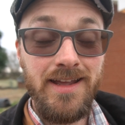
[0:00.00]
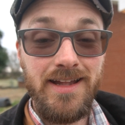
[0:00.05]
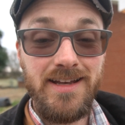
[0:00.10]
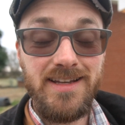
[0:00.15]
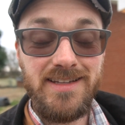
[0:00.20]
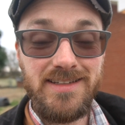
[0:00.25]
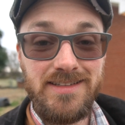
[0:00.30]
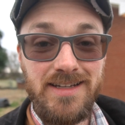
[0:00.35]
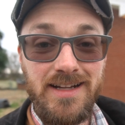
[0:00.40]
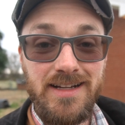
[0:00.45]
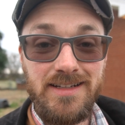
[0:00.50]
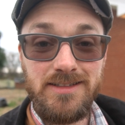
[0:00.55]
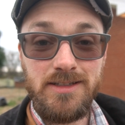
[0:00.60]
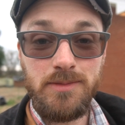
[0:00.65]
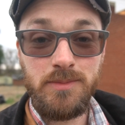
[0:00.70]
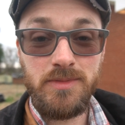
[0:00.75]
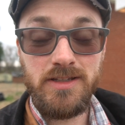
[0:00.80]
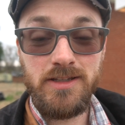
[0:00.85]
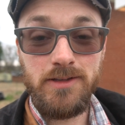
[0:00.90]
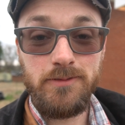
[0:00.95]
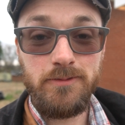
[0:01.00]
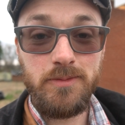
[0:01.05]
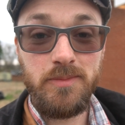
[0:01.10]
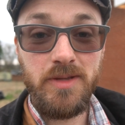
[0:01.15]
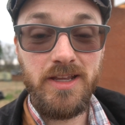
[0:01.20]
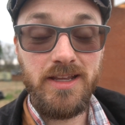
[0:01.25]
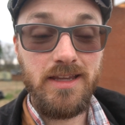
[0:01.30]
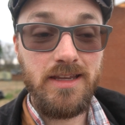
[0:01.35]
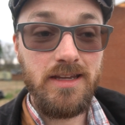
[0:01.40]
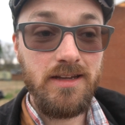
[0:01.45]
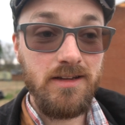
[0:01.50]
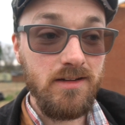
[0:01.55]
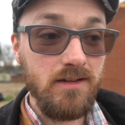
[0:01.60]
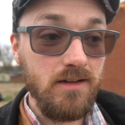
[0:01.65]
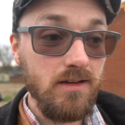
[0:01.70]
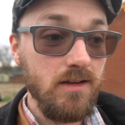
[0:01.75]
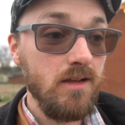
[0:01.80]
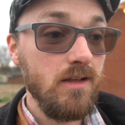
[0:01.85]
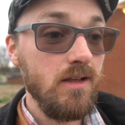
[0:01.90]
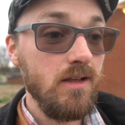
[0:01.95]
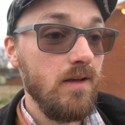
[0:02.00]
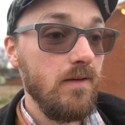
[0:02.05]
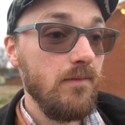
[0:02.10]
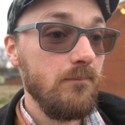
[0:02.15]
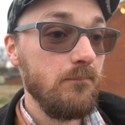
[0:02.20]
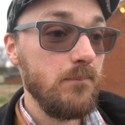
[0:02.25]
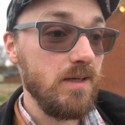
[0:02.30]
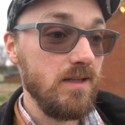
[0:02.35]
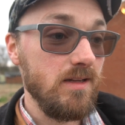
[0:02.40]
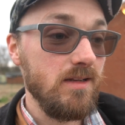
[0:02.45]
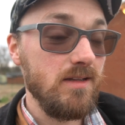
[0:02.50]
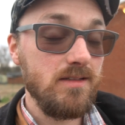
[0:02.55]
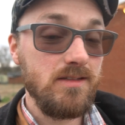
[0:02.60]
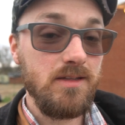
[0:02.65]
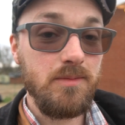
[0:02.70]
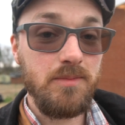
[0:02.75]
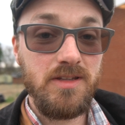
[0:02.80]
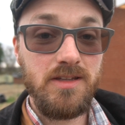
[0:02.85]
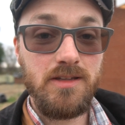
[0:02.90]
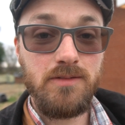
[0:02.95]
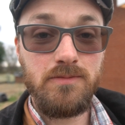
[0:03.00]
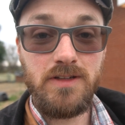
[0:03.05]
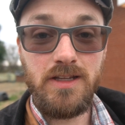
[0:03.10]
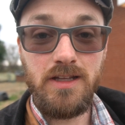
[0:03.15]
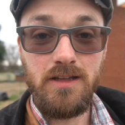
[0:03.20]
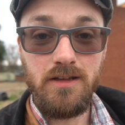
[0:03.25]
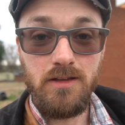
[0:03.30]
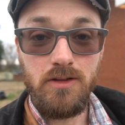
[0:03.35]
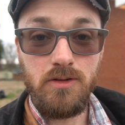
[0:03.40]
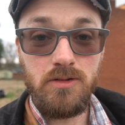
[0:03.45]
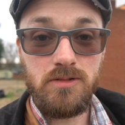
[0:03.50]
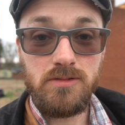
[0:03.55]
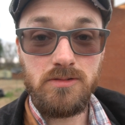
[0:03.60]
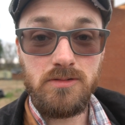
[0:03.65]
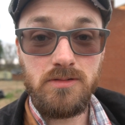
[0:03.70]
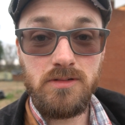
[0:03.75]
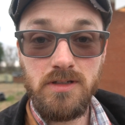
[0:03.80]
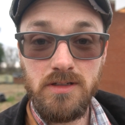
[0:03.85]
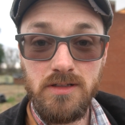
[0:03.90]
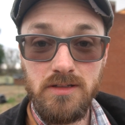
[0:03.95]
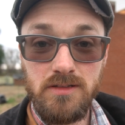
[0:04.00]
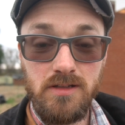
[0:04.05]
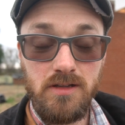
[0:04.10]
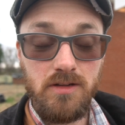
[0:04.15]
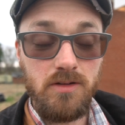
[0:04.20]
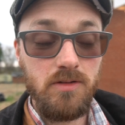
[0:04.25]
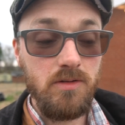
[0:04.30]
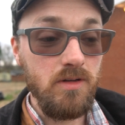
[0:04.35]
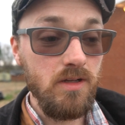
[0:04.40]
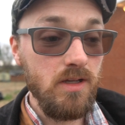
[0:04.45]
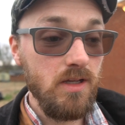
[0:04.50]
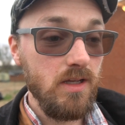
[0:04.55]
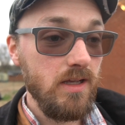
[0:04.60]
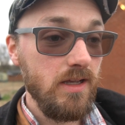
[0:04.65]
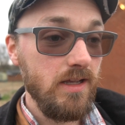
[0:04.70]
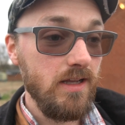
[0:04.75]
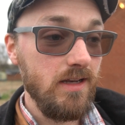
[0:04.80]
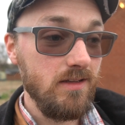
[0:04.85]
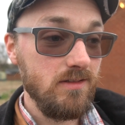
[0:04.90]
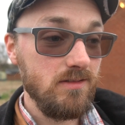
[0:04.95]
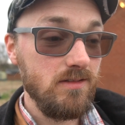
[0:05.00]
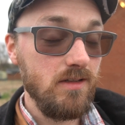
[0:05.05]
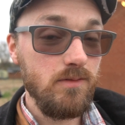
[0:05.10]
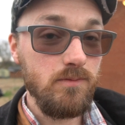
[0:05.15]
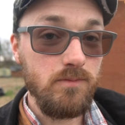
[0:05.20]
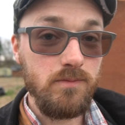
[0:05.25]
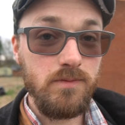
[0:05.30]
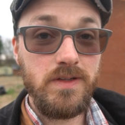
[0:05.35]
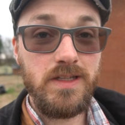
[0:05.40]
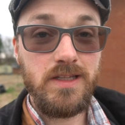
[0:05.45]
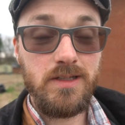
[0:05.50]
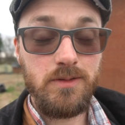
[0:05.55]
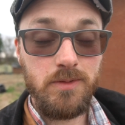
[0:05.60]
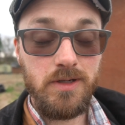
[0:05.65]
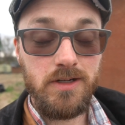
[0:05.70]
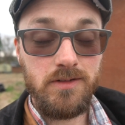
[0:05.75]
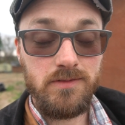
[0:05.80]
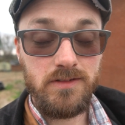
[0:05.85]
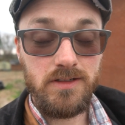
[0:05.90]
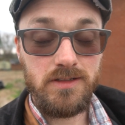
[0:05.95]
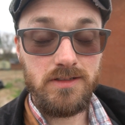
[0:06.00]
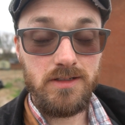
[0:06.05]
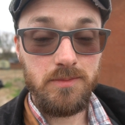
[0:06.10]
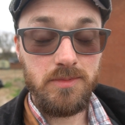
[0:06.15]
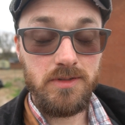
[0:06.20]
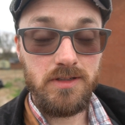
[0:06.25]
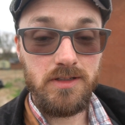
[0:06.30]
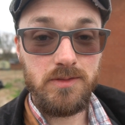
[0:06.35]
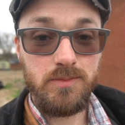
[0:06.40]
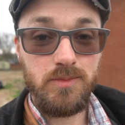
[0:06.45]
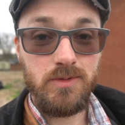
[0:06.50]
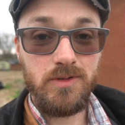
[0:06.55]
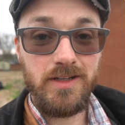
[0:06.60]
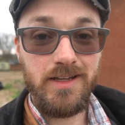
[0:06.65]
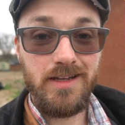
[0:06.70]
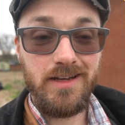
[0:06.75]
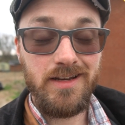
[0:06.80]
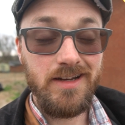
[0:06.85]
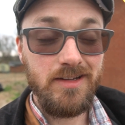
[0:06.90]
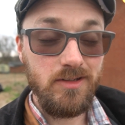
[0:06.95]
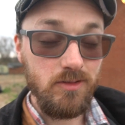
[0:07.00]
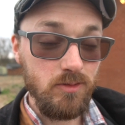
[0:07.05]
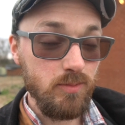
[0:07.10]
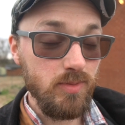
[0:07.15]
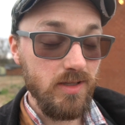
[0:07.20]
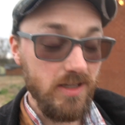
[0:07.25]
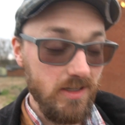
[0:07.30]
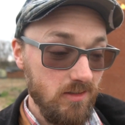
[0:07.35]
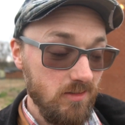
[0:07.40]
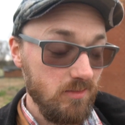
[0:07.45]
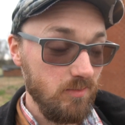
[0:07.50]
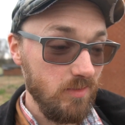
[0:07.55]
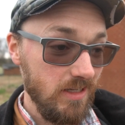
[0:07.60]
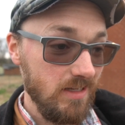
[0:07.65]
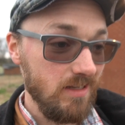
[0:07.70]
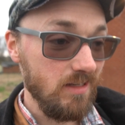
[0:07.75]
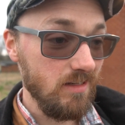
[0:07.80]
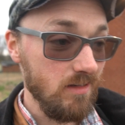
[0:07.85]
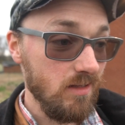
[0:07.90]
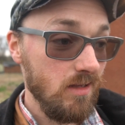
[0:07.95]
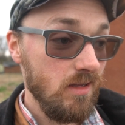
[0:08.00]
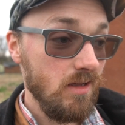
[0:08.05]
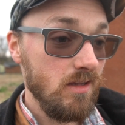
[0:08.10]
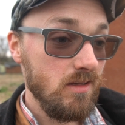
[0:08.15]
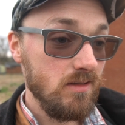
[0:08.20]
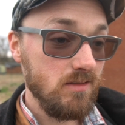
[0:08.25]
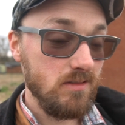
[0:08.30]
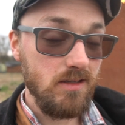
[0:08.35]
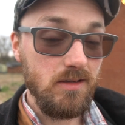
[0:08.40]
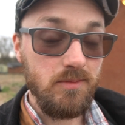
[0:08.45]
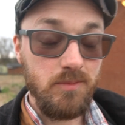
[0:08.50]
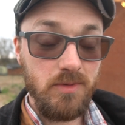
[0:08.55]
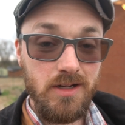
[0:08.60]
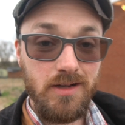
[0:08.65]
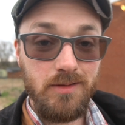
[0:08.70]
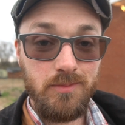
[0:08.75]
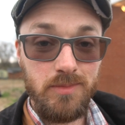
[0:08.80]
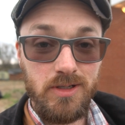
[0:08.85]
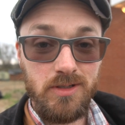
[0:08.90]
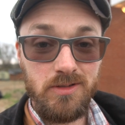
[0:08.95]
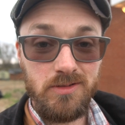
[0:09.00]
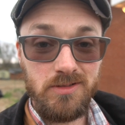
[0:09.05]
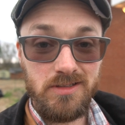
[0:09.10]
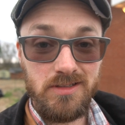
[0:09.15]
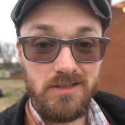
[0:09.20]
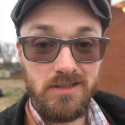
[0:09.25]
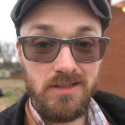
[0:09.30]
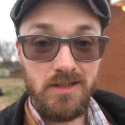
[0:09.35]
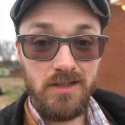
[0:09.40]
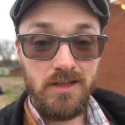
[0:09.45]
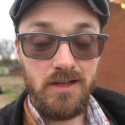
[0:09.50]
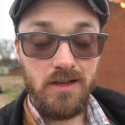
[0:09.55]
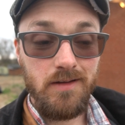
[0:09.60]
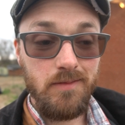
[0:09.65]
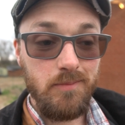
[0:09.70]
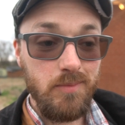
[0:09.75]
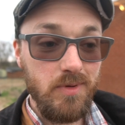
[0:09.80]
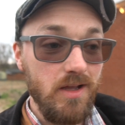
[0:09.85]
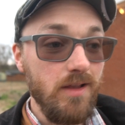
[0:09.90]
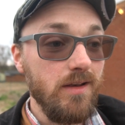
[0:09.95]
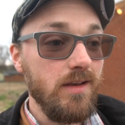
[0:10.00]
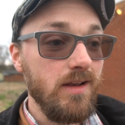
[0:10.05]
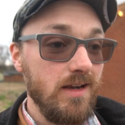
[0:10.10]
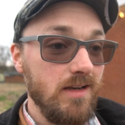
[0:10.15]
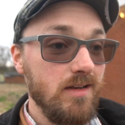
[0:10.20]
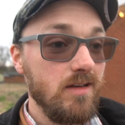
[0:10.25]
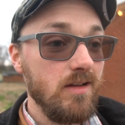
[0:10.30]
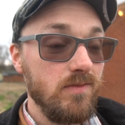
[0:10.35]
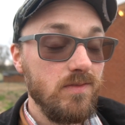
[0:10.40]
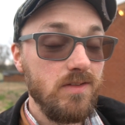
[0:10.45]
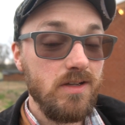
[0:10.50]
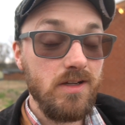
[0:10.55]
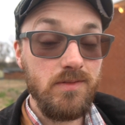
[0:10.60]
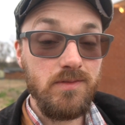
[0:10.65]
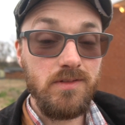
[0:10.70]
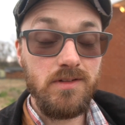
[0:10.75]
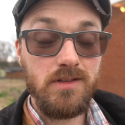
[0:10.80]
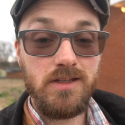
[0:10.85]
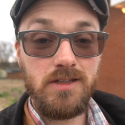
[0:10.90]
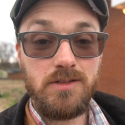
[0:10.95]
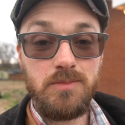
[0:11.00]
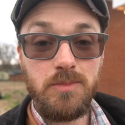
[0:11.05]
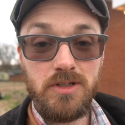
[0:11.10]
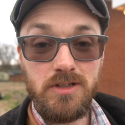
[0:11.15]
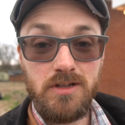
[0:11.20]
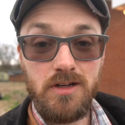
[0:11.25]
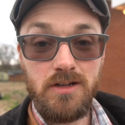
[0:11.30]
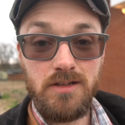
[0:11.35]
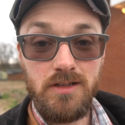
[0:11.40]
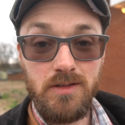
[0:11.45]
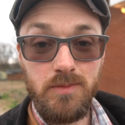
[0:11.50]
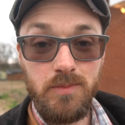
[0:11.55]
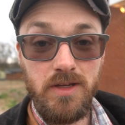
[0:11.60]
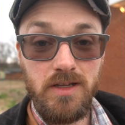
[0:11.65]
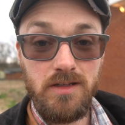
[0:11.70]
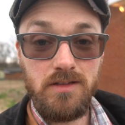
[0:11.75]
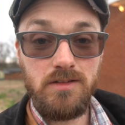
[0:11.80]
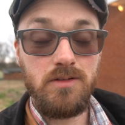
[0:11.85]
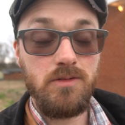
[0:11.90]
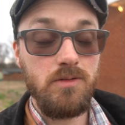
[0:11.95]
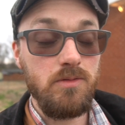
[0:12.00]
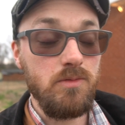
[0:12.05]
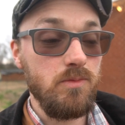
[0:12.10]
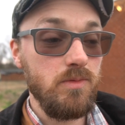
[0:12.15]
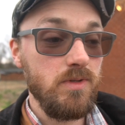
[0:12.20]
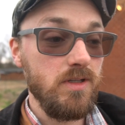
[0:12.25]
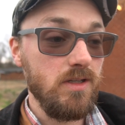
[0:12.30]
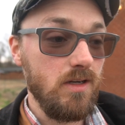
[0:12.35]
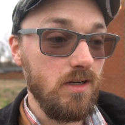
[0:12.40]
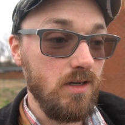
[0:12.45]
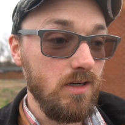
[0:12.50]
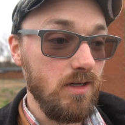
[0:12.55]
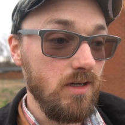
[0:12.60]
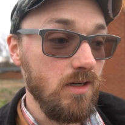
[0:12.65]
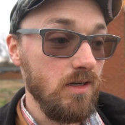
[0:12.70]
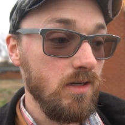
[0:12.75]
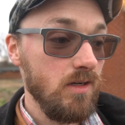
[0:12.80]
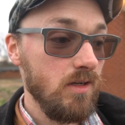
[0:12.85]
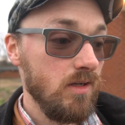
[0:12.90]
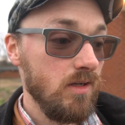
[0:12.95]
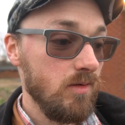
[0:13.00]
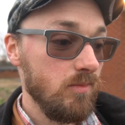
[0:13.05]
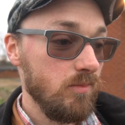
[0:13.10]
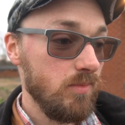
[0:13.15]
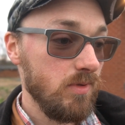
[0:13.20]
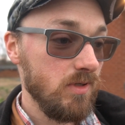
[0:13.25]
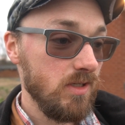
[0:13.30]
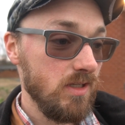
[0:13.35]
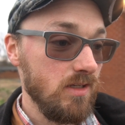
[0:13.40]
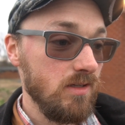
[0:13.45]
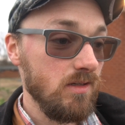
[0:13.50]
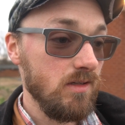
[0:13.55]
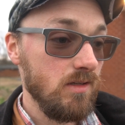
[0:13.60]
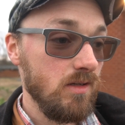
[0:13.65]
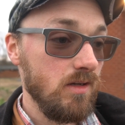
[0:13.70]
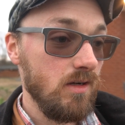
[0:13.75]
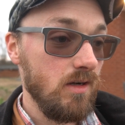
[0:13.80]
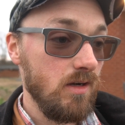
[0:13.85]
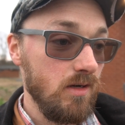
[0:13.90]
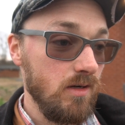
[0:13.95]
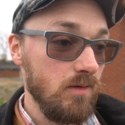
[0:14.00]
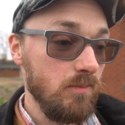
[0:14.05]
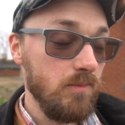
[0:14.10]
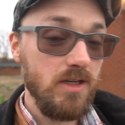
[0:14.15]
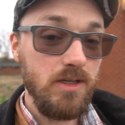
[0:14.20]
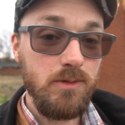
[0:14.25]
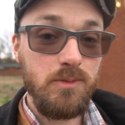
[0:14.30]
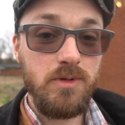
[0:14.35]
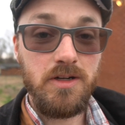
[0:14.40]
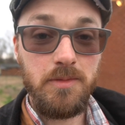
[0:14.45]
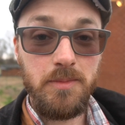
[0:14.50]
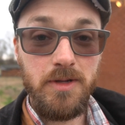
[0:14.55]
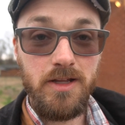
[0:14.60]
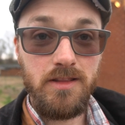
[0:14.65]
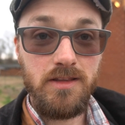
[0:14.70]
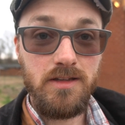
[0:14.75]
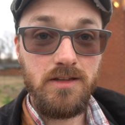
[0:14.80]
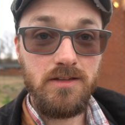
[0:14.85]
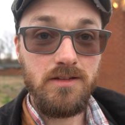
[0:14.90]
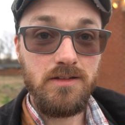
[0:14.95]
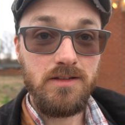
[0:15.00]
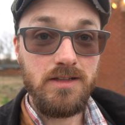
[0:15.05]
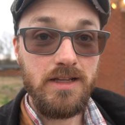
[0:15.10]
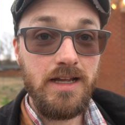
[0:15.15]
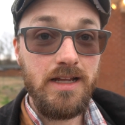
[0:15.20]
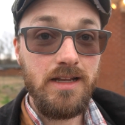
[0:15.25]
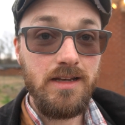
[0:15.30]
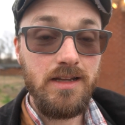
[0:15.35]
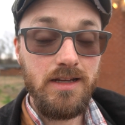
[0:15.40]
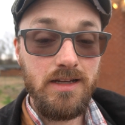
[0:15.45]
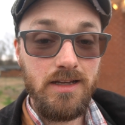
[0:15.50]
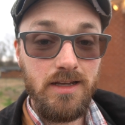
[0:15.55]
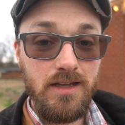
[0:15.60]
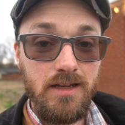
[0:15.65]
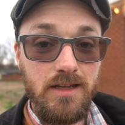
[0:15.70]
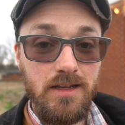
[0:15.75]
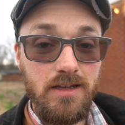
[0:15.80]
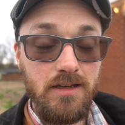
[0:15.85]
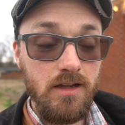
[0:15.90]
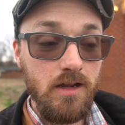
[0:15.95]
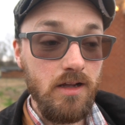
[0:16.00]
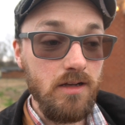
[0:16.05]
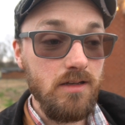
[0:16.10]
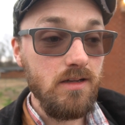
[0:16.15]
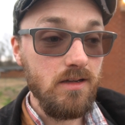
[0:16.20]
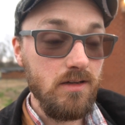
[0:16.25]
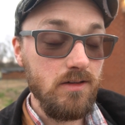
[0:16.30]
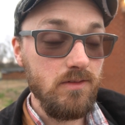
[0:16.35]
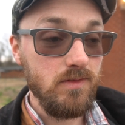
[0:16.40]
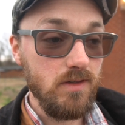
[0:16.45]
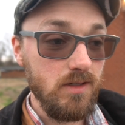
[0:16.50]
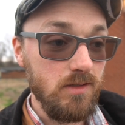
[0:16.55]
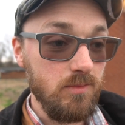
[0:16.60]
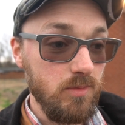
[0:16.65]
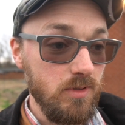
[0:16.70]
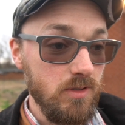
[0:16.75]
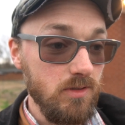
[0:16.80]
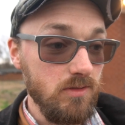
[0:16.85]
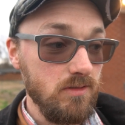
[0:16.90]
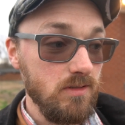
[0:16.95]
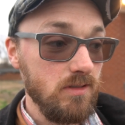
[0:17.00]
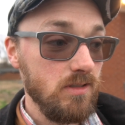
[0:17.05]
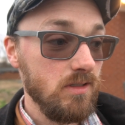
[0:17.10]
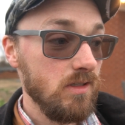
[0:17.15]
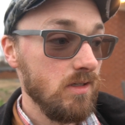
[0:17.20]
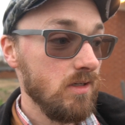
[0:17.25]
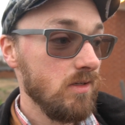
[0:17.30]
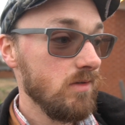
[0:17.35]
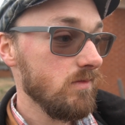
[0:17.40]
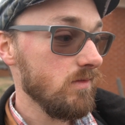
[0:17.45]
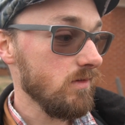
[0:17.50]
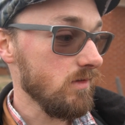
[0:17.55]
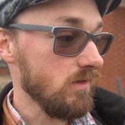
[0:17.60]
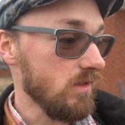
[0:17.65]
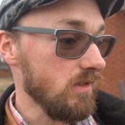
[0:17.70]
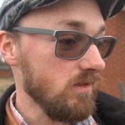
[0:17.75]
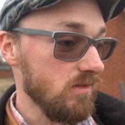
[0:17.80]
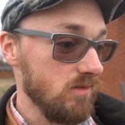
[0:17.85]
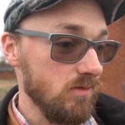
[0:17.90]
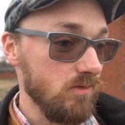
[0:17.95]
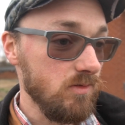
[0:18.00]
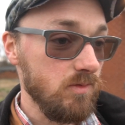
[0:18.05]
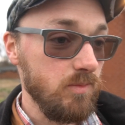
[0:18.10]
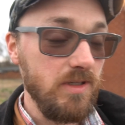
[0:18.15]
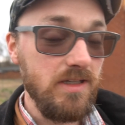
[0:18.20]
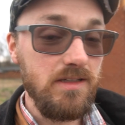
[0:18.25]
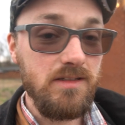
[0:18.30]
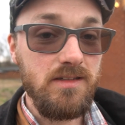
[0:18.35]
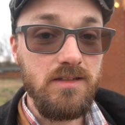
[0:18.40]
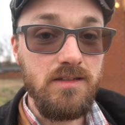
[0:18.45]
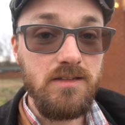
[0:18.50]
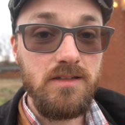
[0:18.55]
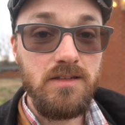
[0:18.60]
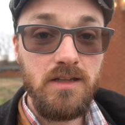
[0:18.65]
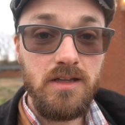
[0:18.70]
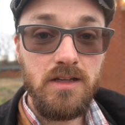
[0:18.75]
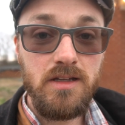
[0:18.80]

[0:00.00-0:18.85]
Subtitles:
It is not something that we make here, but it is something that we get local, so it has done really well for us up to this point, and I do plan on making some compost, but not enough to cover this much garden space, so we are putting our money where our mouth is on that and getting a ton of compost for these 2 spaces